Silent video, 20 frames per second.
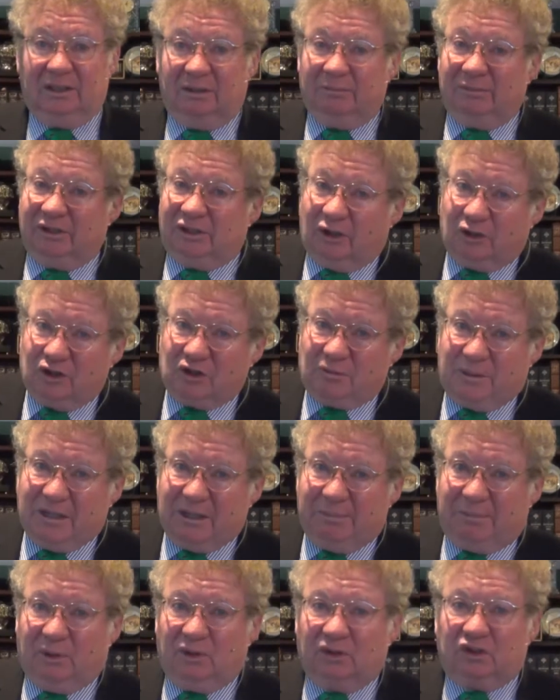But those
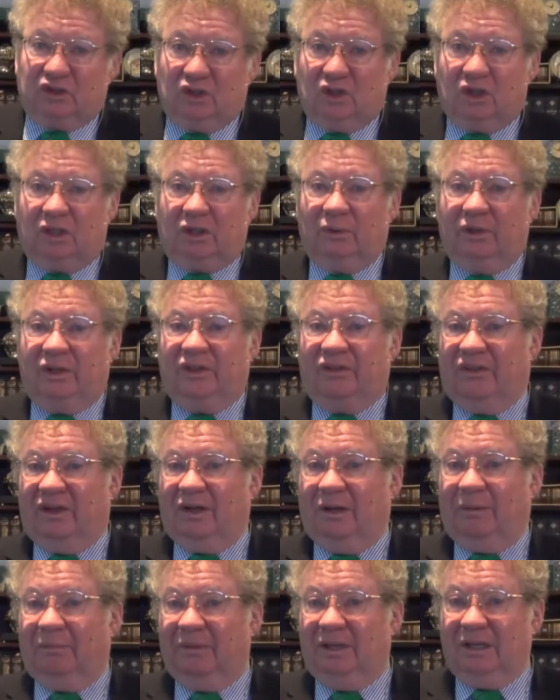people took with
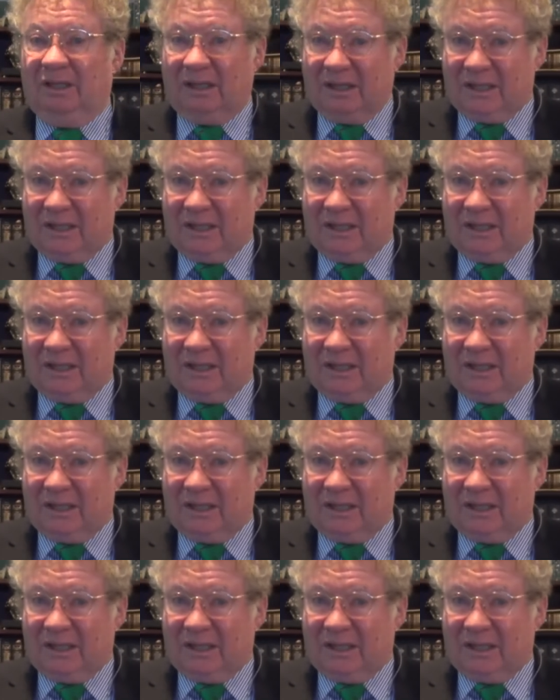them